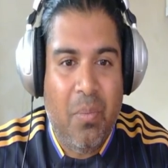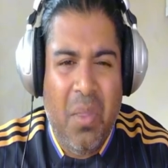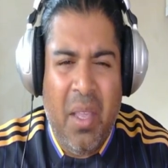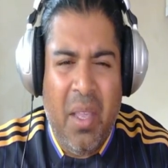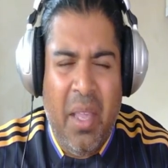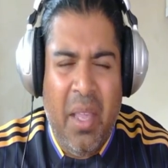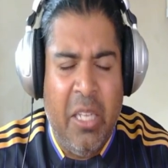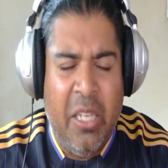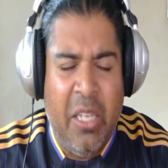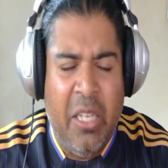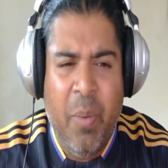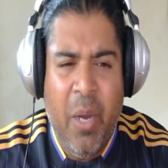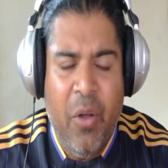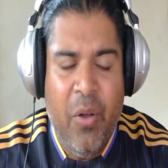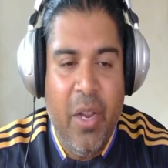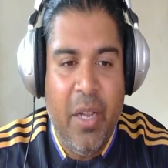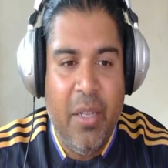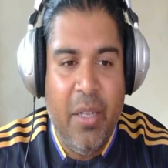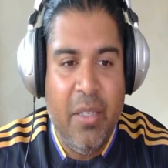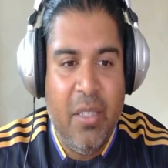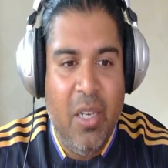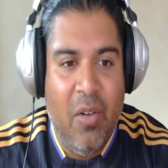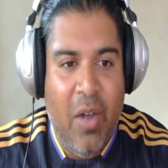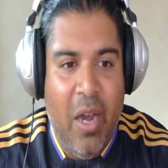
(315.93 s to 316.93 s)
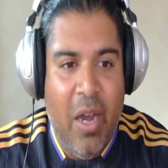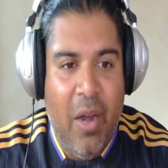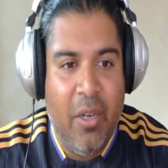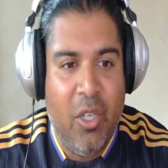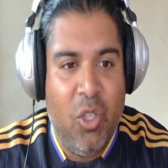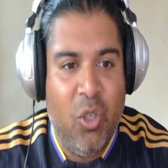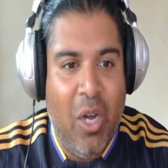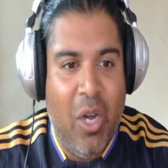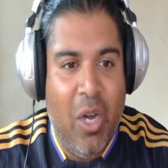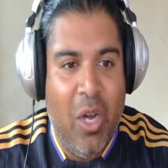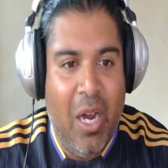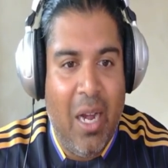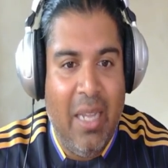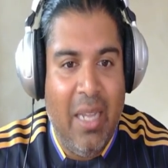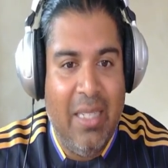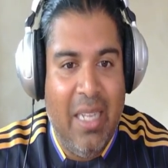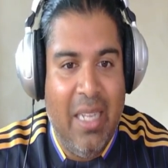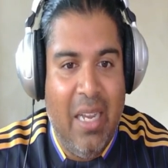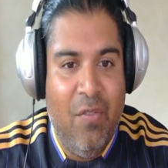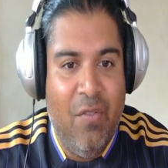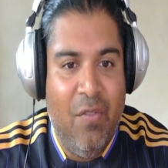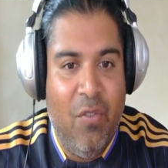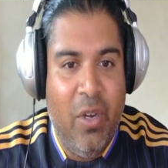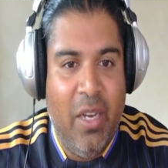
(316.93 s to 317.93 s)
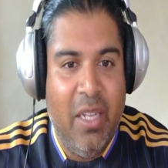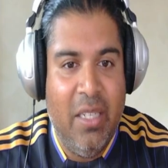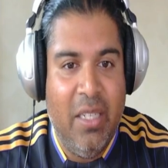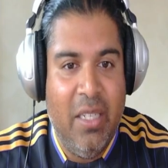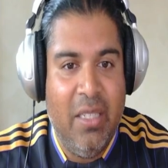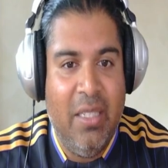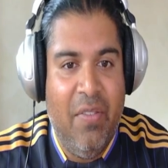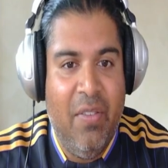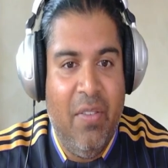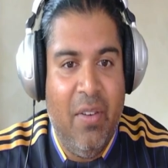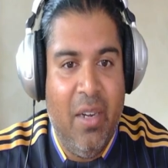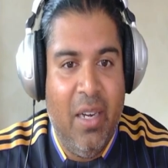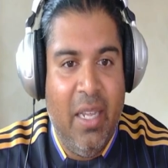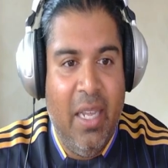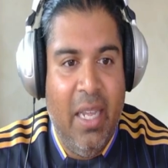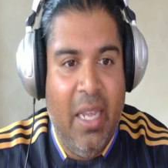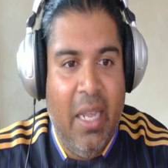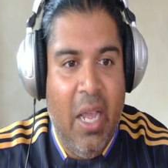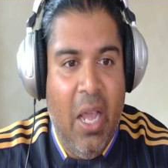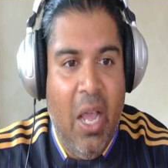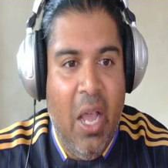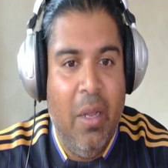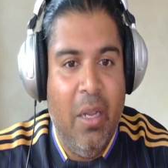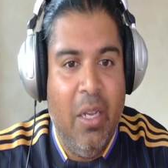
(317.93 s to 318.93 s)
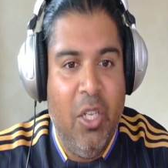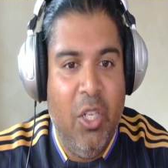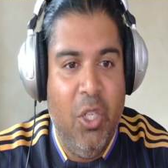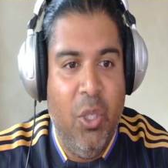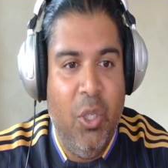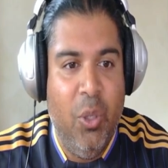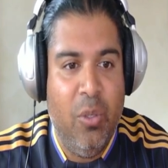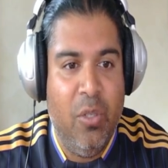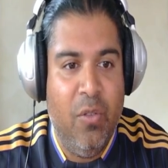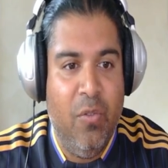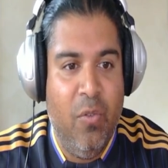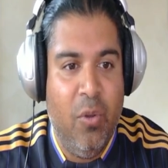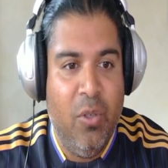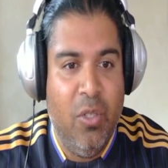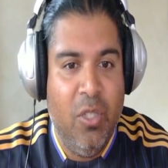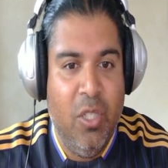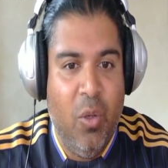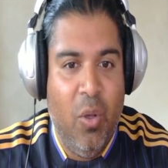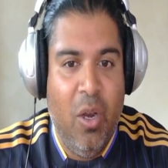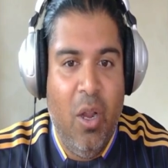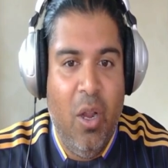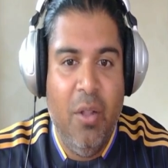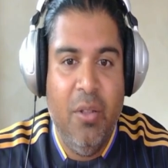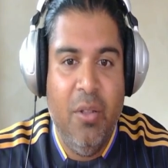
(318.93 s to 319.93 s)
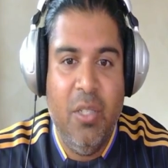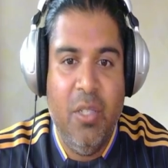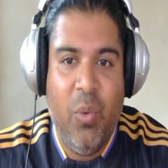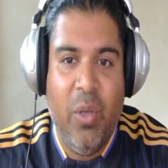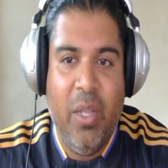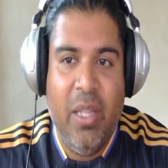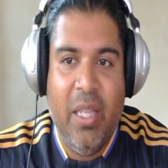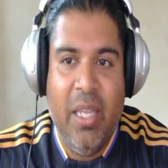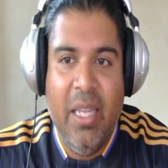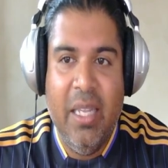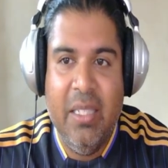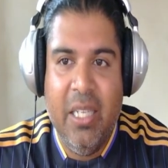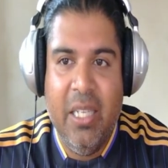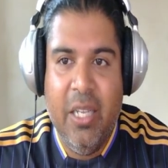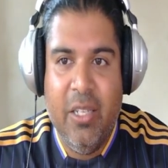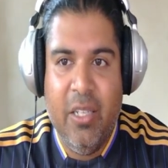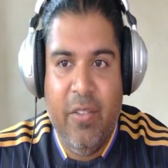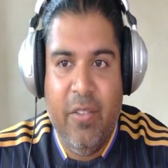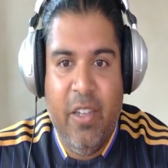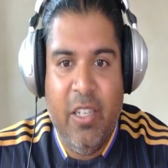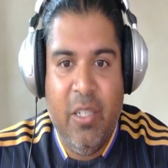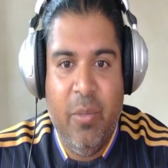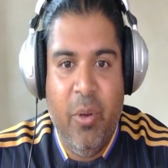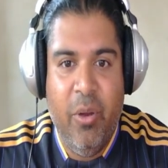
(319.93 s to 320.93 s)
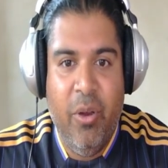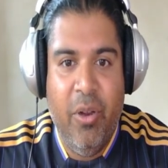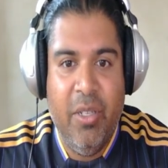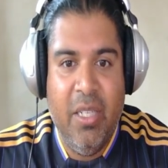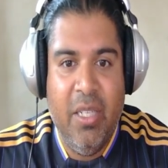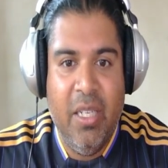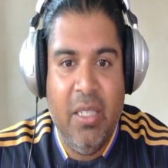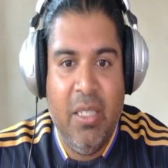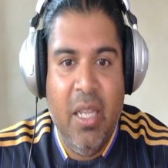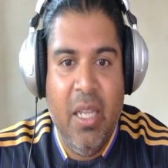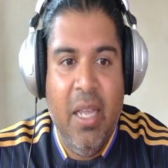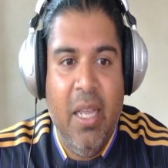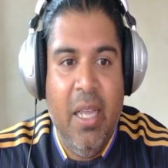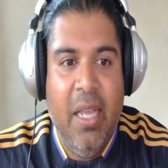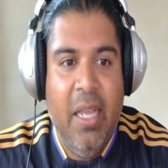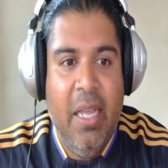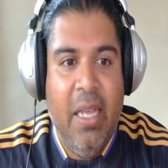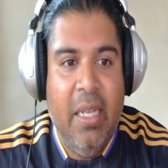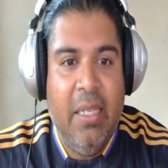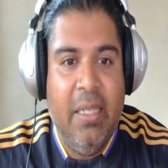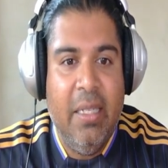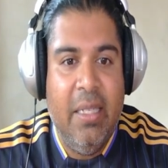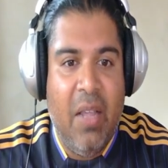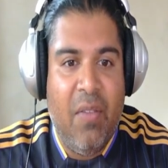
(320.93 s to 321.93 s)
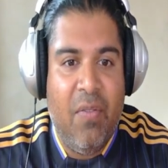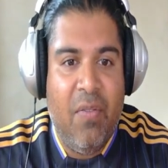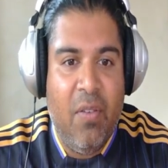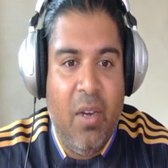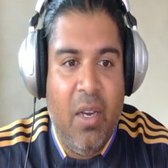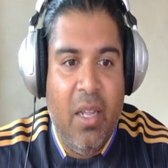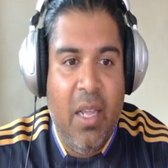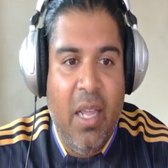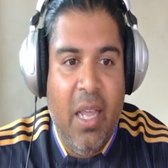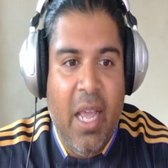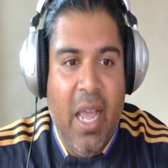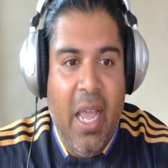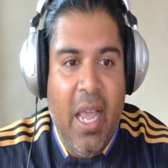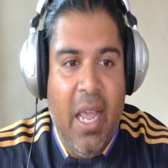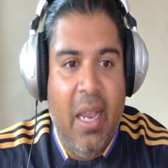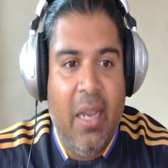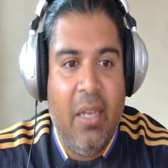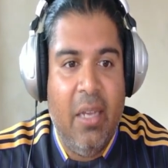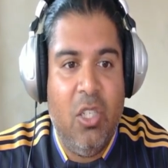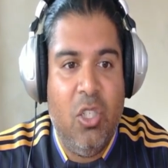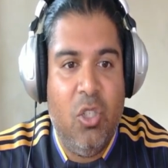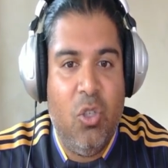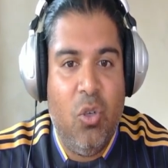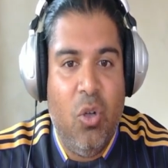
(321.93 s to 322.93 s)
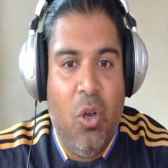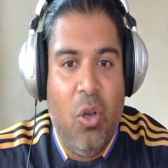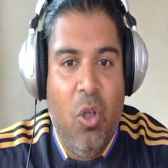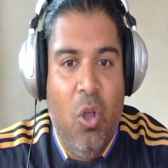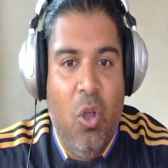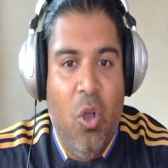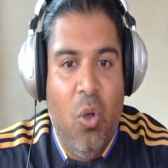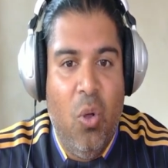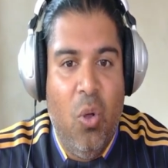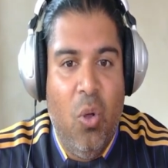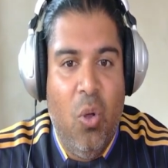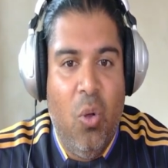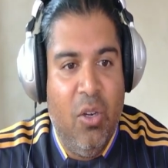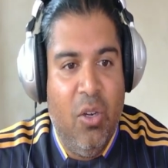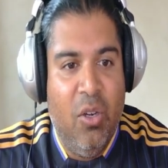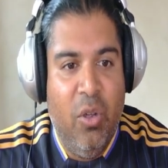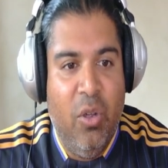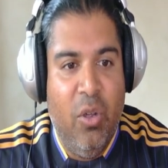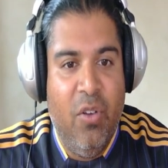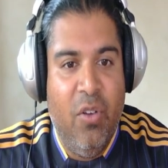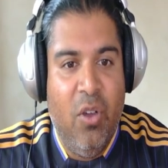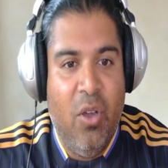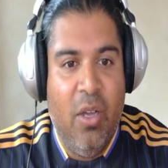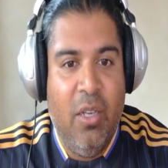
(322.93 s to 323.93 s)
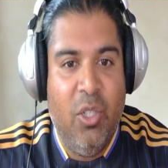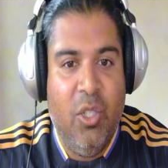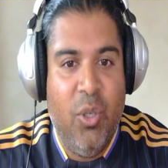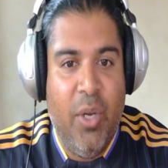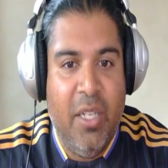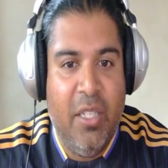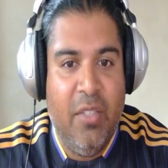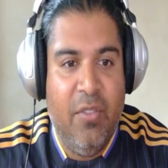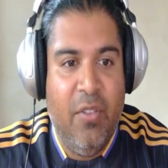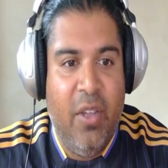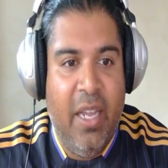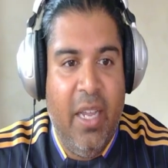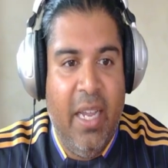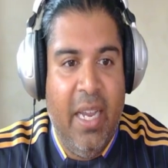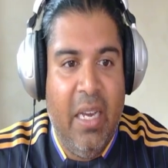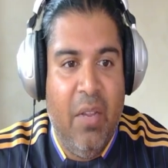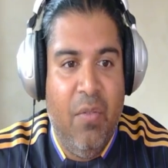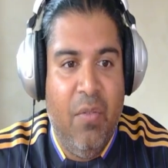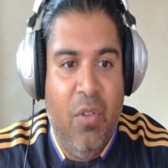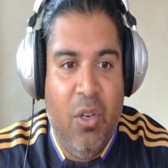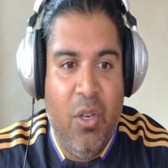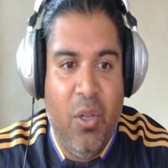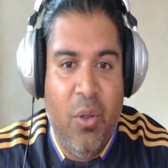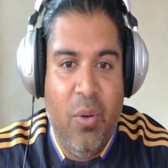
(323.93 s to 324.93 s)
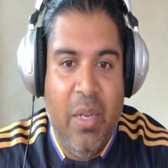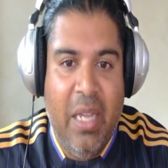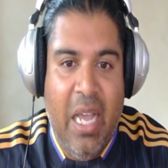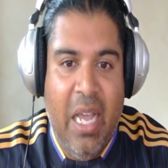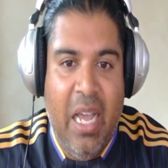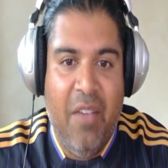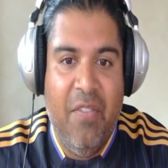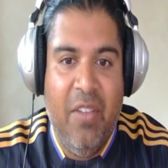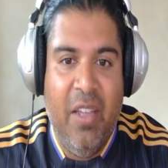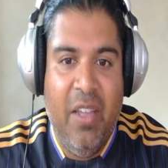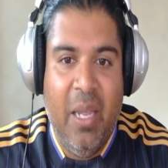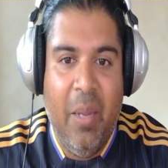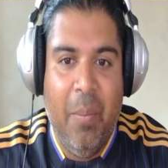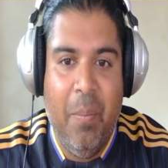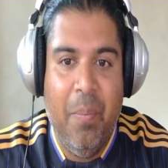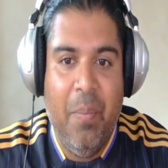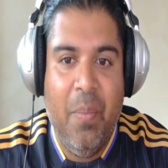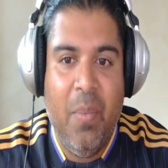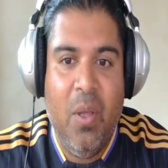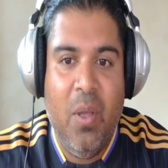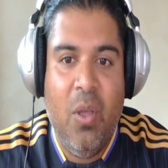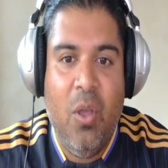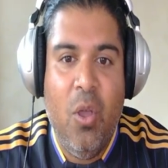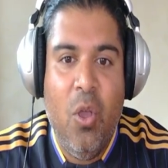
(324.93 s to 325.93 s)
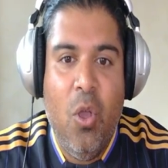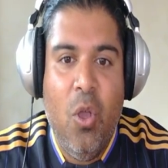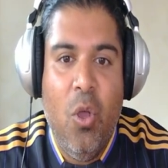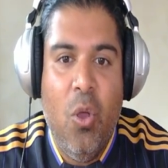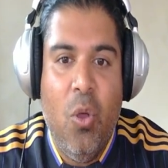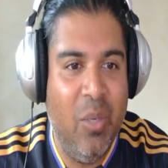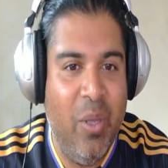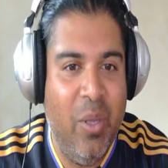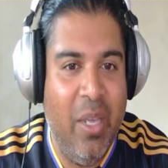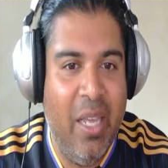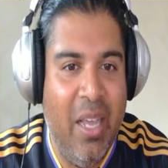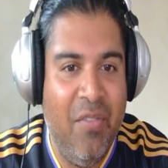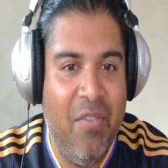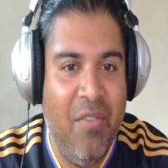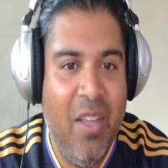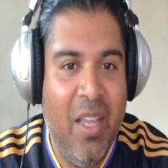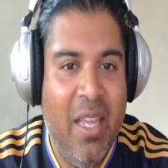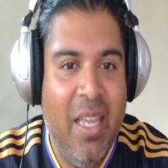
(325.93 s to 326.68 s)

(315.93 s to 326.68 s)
experience around a track like Zandvoort is definitely useful. So Alonso, with his years of experience, is definitely a stronghold, or if not a transfer in if you don't have him. We have